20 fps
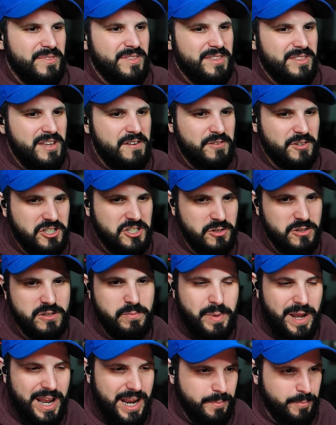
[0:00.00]
Never choose
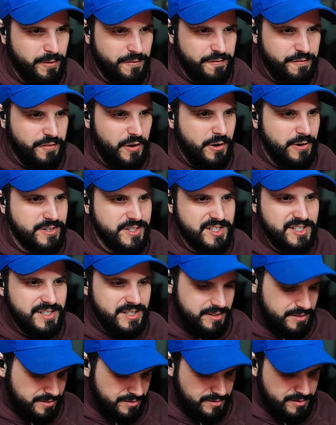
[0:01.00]
paper
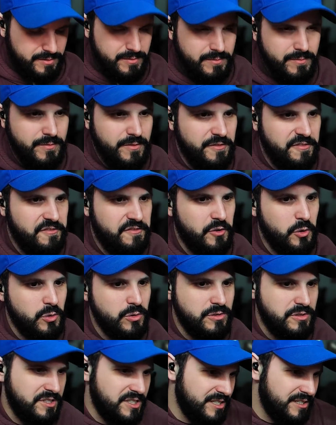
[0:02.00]
first, fools.